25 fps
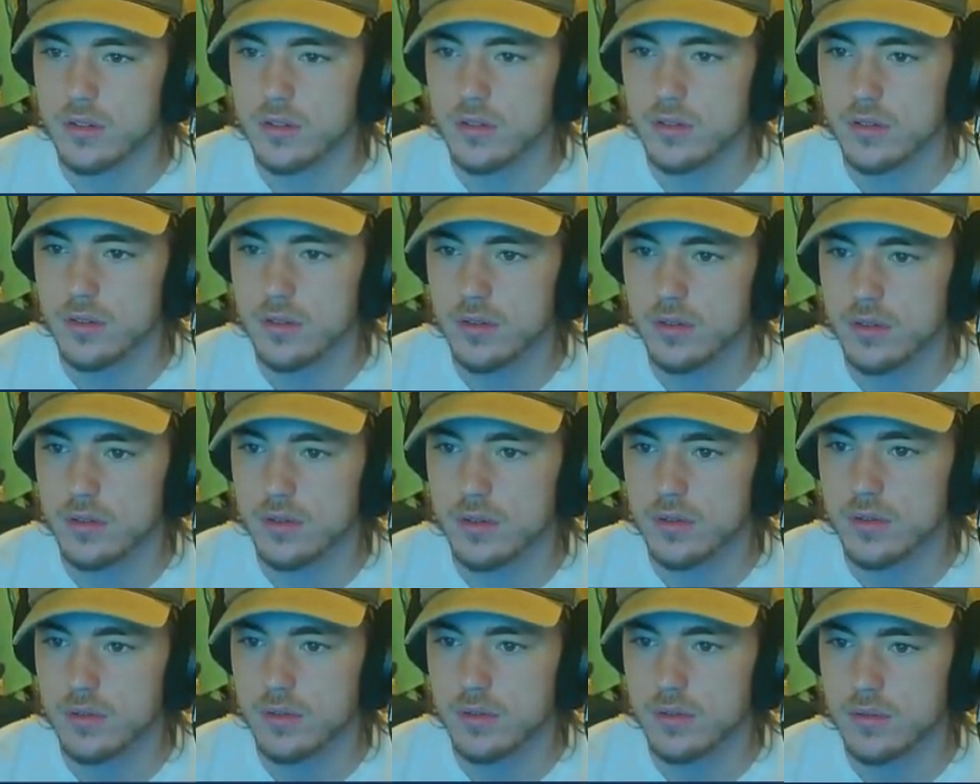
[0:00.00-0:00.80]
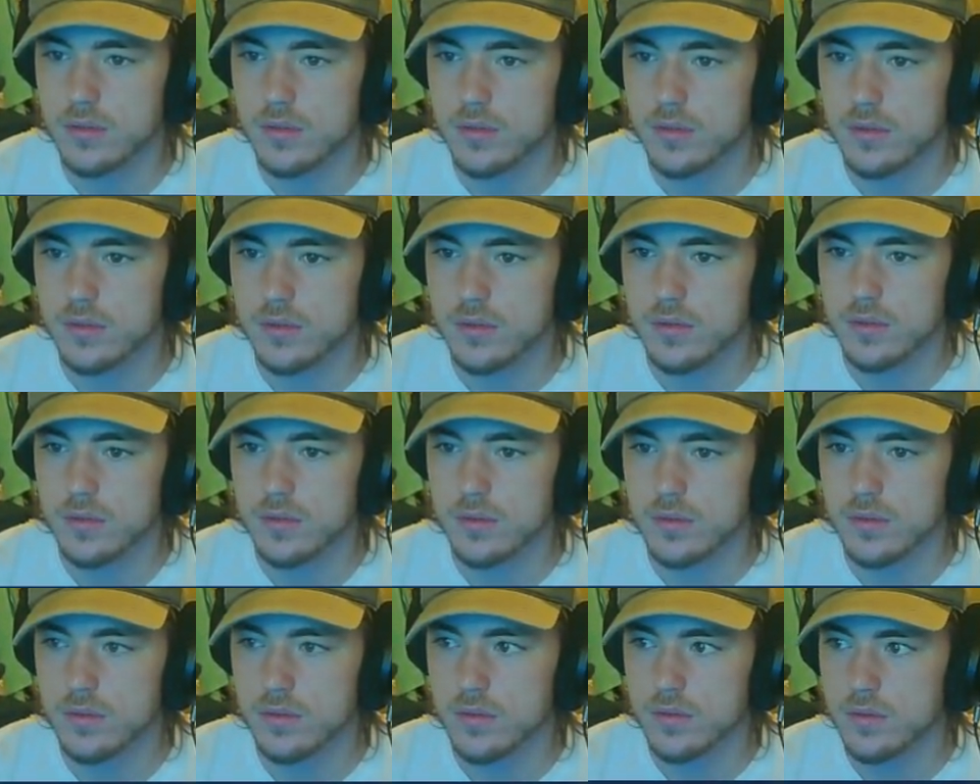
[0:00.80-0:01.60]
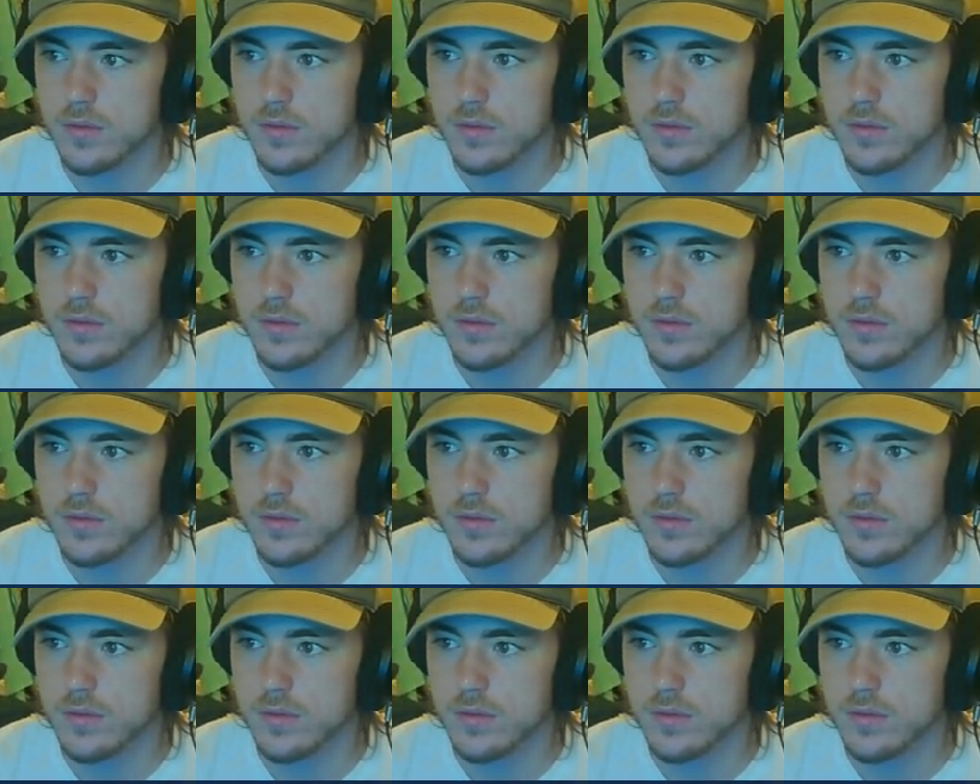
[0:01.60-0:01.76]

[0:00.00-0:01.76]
[no speech]